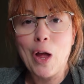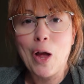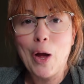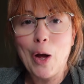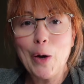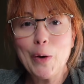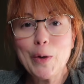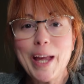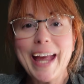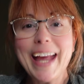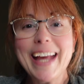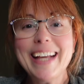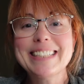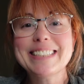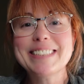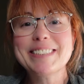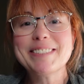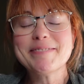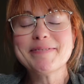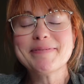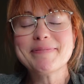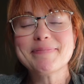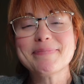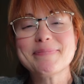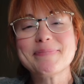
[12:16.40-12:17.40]
Okay,
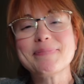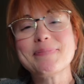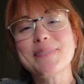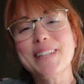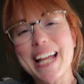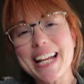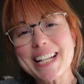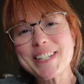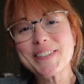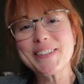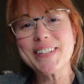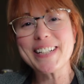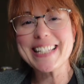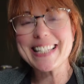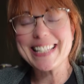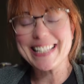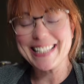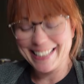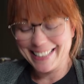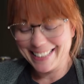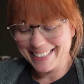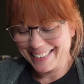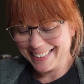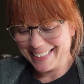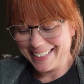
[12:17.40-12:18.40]
plot
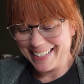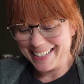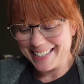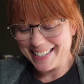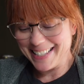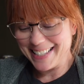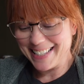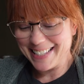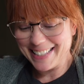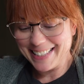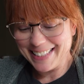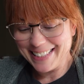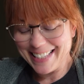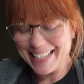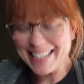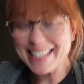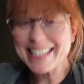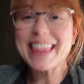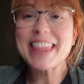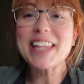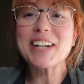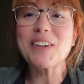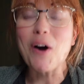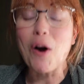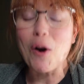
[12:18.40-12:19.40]
twist, because
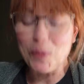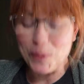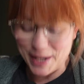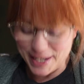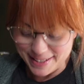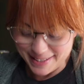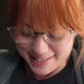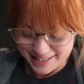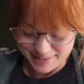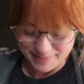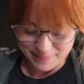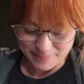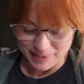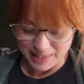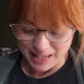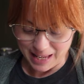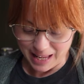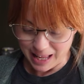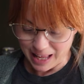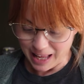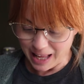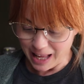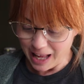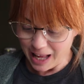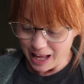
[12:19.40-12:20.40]
isn't there always?
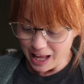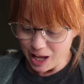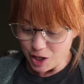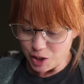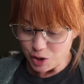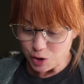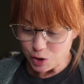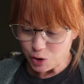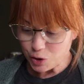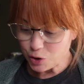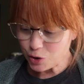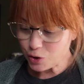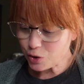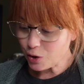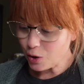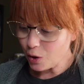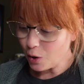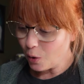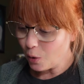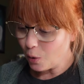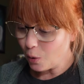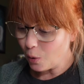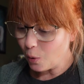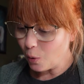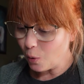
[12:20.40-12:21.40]

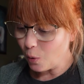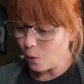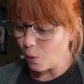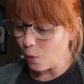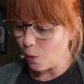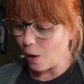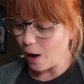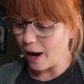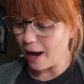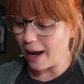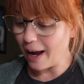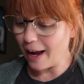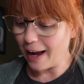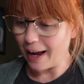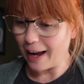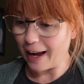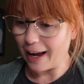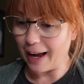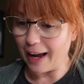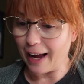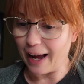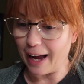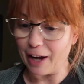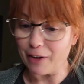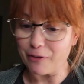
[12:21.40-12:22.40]
So
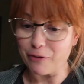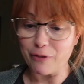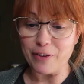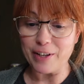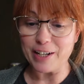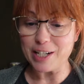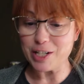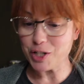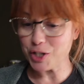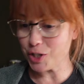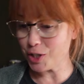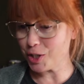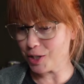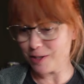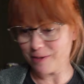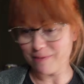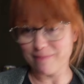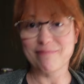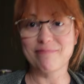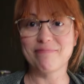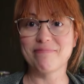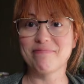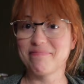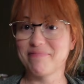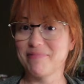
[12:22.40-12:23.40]
I finished
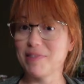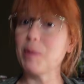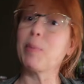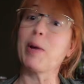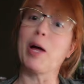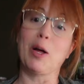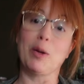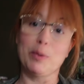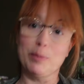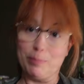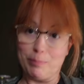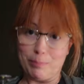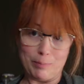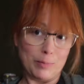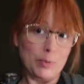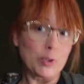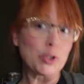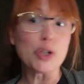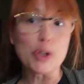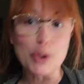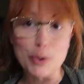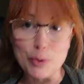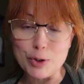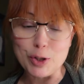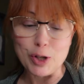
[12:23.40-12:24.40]
the belt.
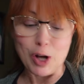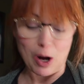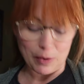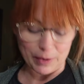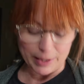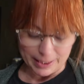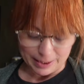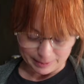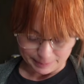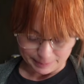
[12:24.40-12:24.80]
You saw it.